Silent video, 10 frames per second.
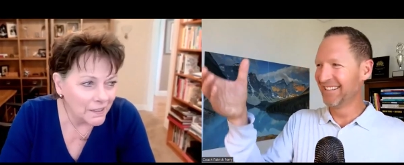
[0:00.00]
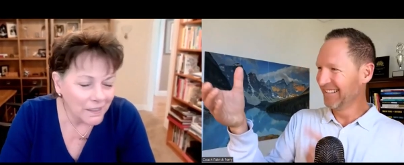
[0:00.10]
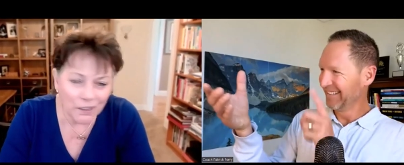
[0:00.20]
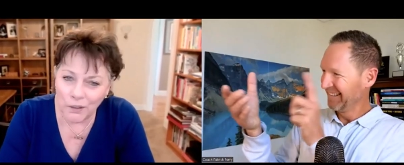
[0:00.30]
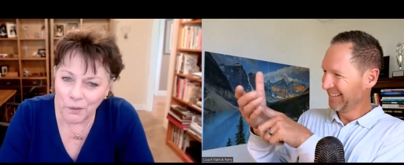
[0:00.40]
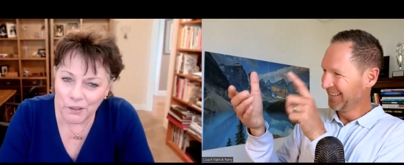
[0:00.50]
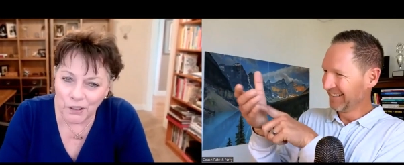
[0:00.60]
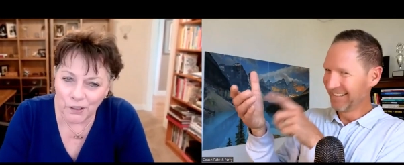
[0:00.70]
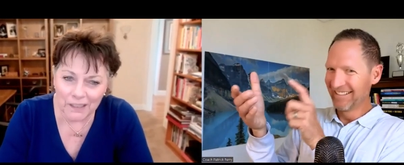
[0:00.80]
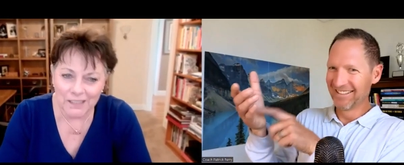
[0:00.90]
Speaker 1: you know there was
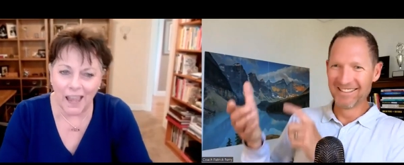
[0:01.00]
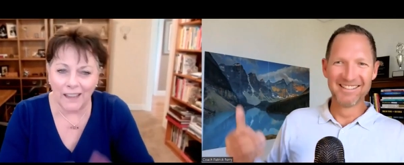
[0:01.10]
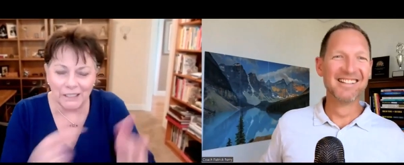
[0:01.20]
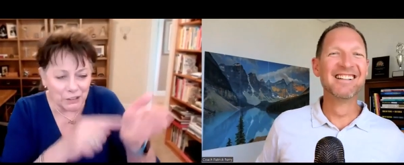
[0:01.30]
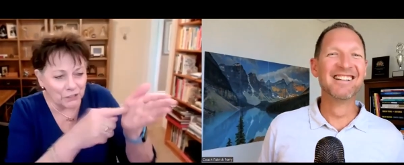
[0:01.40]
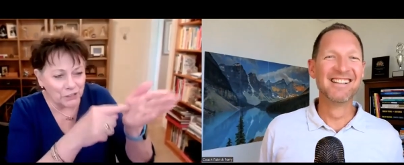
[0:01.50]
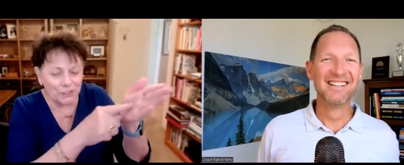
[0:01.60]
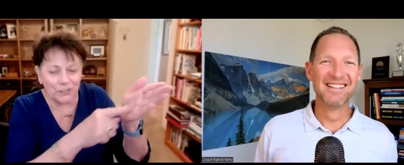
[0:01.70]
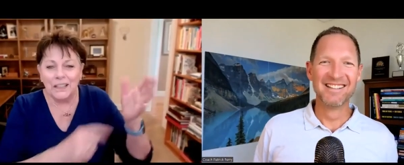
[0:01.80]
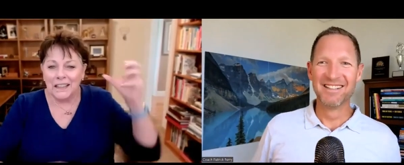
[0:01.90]
no exactly do
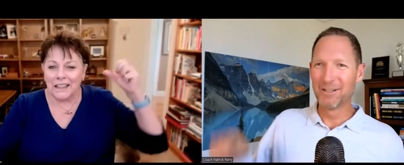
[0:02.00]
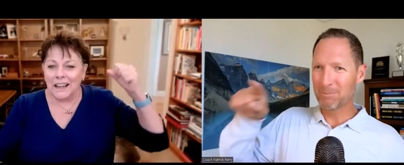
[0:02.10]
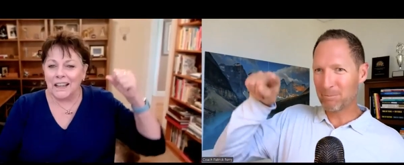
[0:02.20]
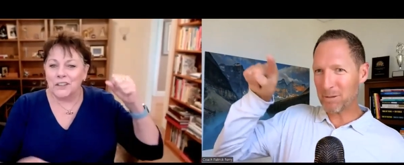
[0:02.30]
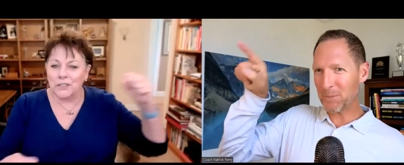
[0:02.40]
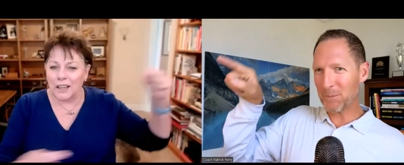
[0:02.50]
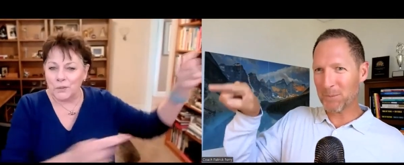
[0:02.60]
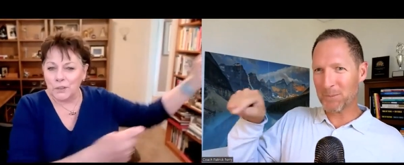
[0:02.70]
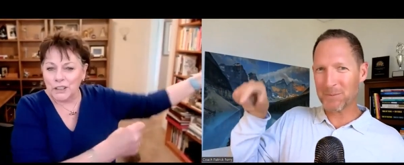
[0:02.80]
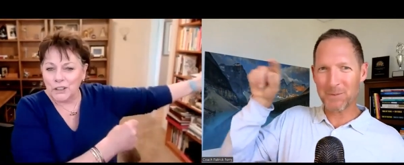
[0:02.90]
do do and i used to have
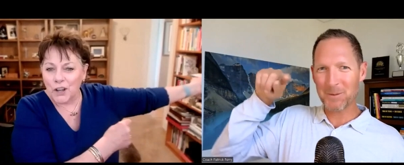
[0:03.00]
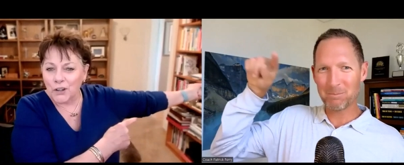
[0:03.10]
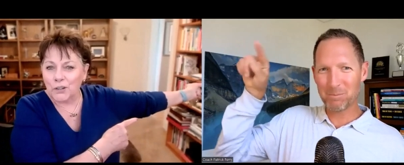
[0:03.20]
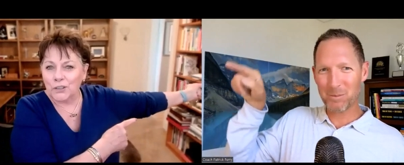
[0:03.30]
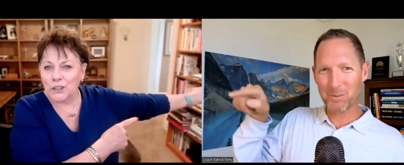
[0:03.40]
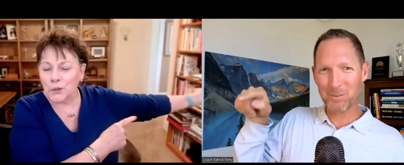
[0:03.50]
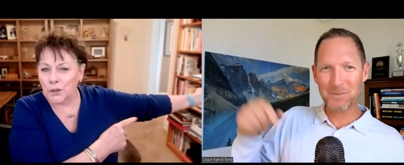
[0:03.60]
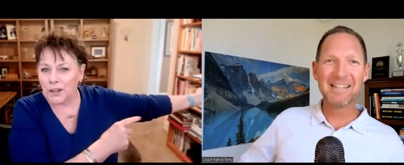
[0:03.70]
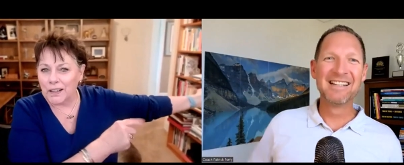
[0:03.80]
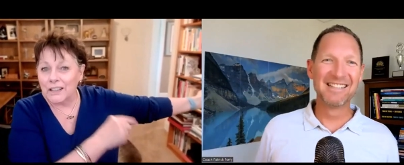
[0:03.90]
a really long curly
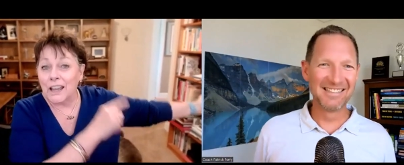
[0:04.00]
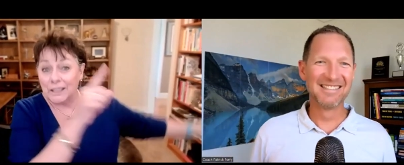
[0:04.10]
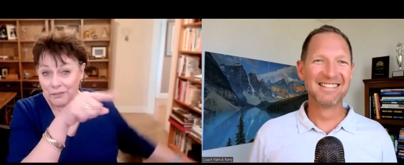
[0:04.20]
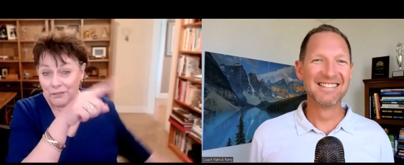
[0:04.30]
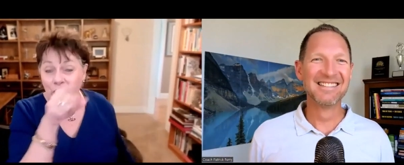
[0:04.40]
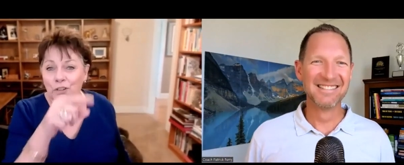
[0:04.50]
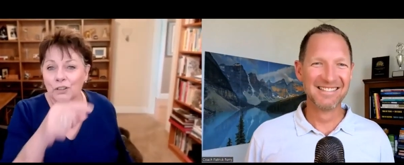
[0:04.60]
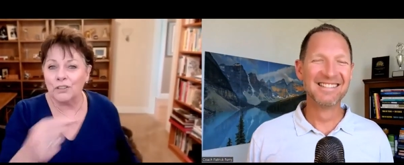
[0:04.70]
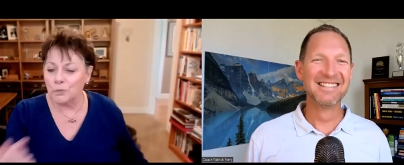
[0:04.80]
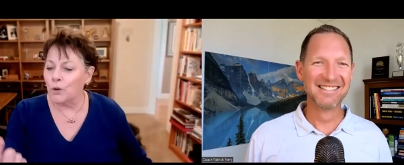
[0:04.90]
cord and you had your
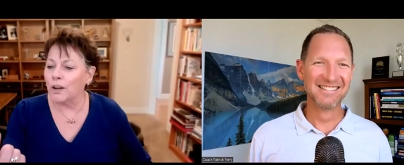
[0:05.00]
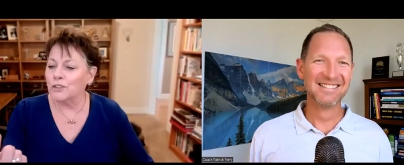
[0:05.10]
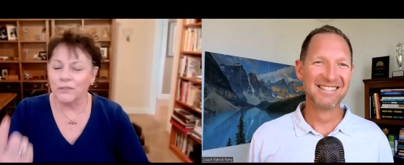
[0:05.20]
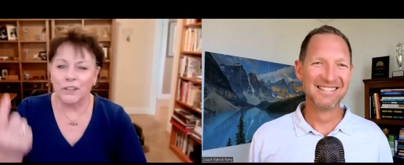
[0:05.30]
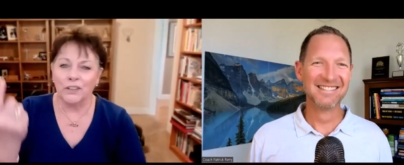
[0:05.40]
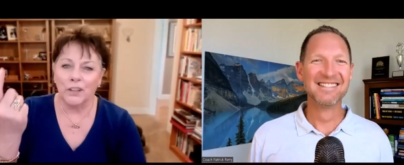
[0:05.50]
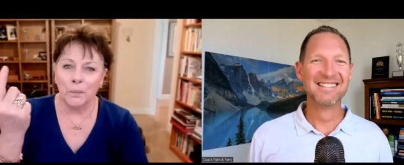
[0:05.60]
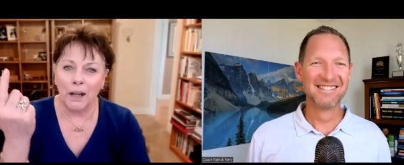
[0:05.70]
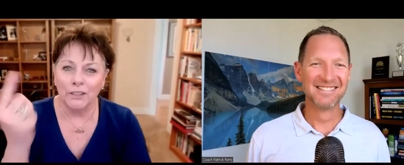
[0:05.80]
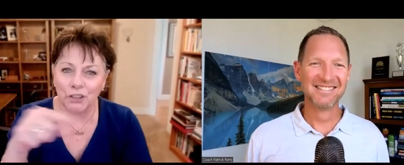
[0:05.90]
fingers you wore out your fingernail
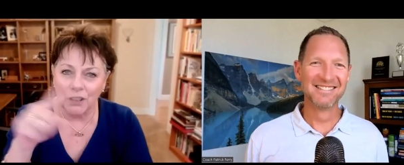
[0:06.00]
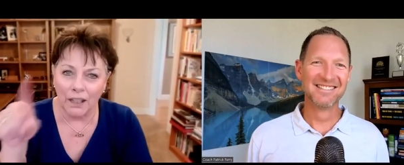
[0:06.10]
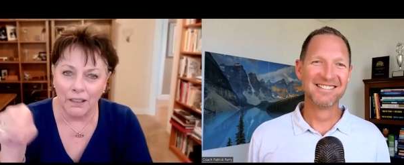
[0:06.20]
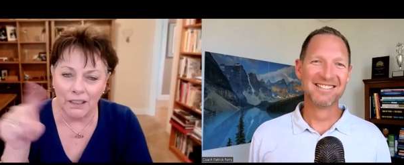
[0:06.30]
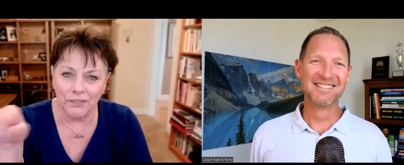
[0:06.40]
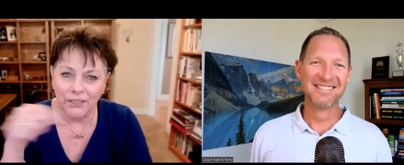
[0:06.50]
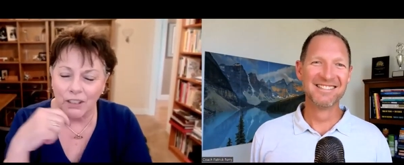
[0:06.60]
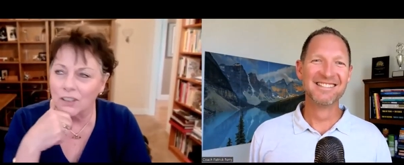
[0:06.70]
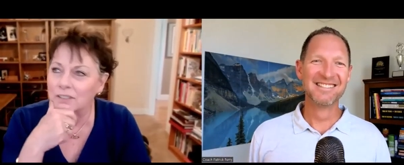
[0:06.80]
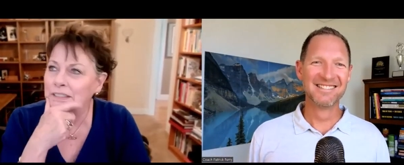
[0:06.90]
polish dialing the
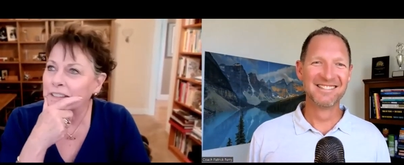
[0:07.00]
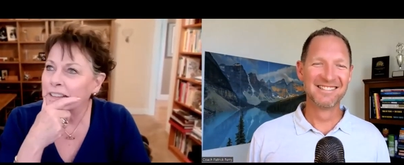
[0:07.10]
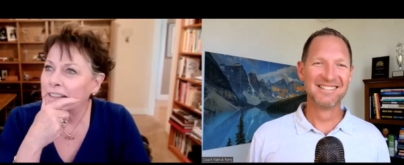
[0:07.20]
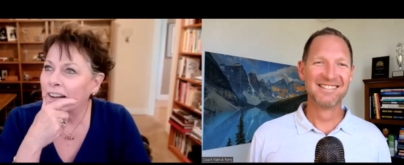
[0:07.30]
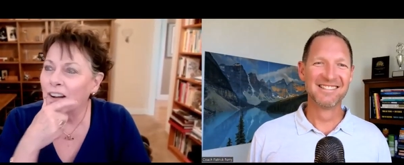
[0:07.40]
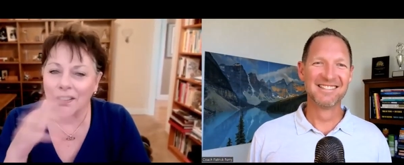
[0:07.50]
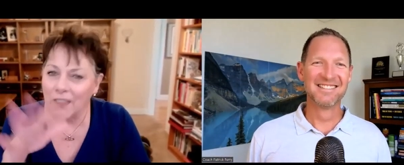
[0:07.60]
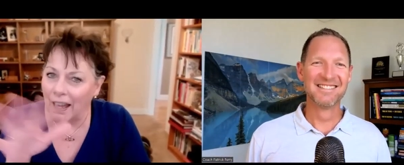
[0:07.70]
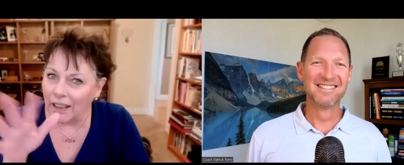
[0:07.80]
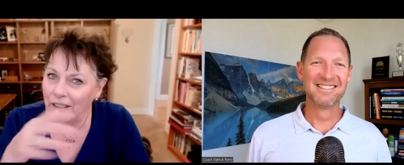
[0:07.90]
phone all
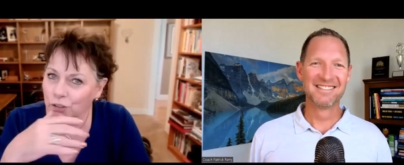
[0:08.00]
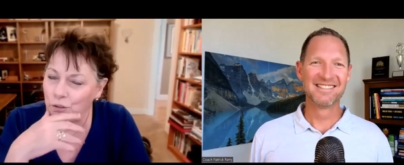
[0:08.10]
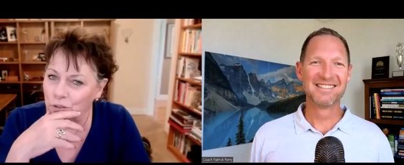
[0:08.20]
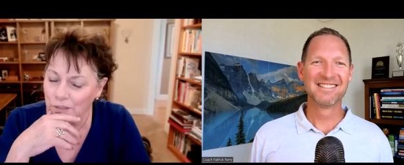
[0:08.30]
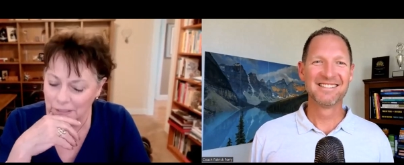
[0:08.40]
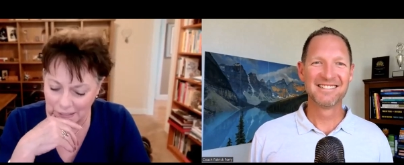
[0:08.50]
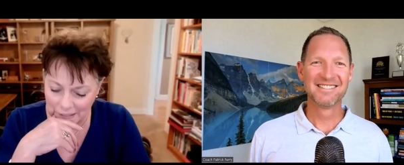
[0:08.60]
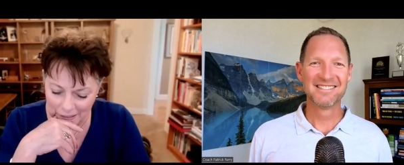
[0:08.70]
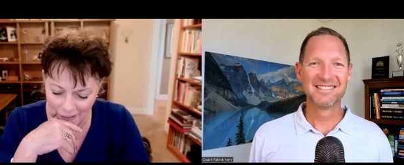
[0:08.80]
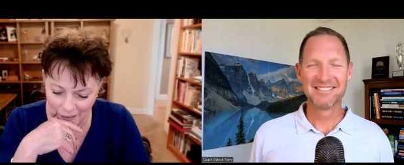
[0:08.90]
of that is true
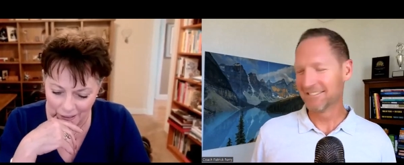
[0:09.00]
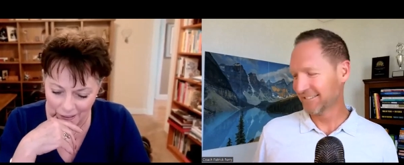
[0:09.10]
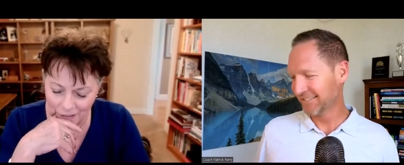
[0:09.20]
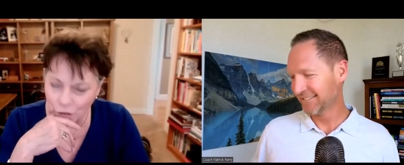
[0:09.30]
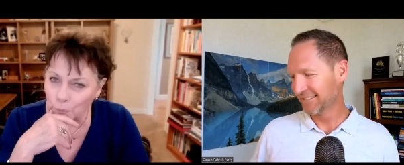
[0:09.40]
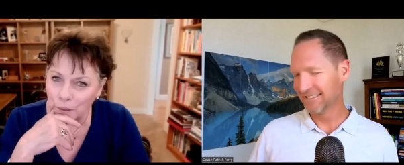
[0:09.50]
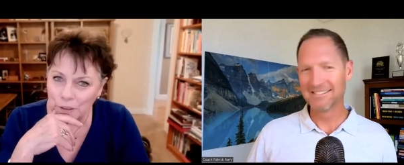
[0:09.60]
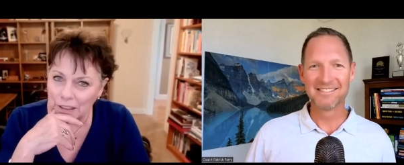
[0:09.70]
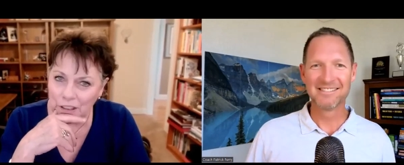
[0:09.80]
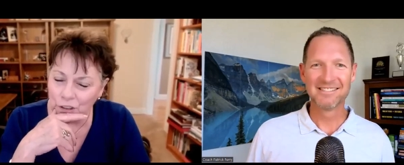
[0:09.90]
uh, and so we
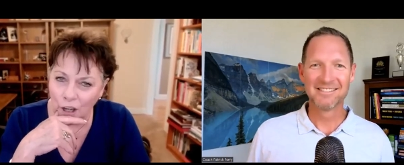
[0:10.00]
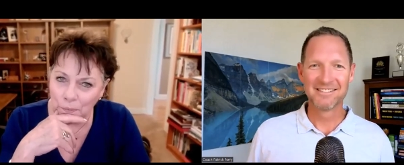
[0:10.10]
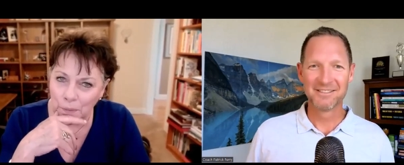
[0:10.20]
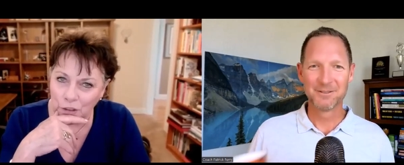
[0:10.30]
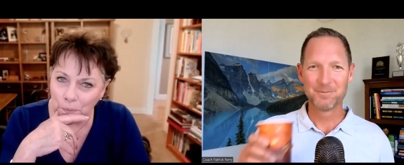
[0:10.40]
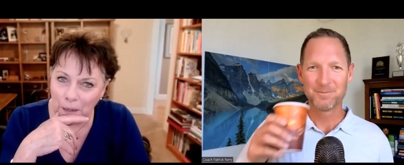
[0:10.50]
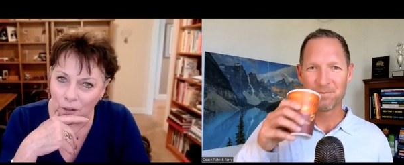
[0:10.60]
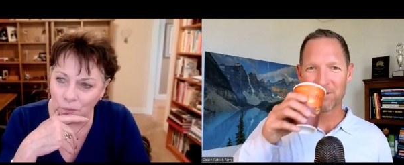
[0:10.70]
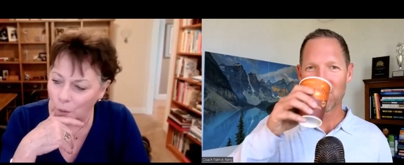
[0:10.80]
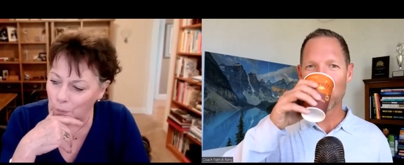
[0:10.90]
really didn't talk much
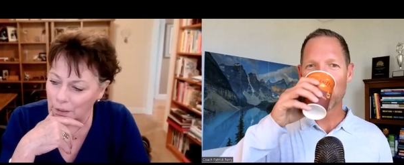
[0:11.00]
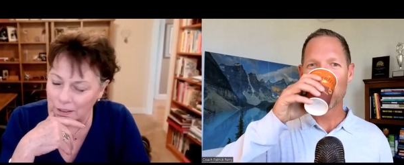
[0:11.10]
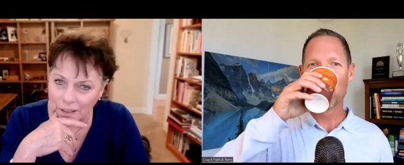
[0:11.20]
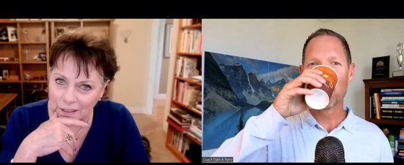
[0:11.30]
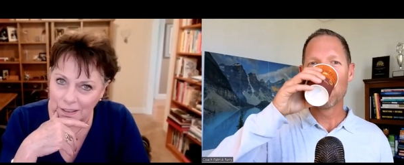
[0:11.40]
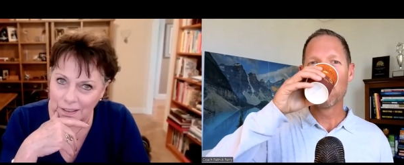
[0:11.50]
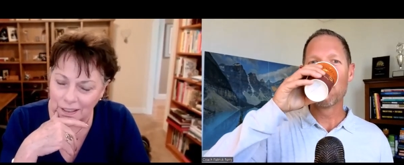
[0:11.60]
about what we did,